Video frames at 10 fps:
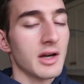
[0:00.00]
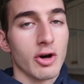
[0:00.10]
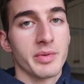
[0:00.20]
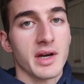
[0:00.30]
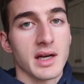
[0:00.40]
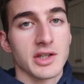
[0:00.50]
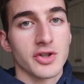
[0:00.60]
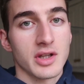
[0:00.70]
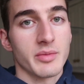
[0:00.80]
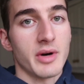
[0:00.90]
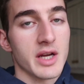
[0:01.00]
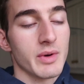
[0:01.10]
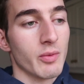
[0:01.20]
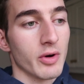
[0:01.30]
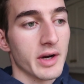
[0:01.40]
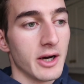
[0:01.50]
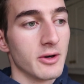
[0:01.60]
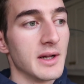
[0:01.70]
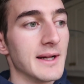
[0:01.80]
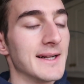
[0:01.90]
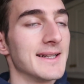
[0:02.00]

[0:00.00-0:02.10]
I hope you guys enjoyed the bodyweight workout.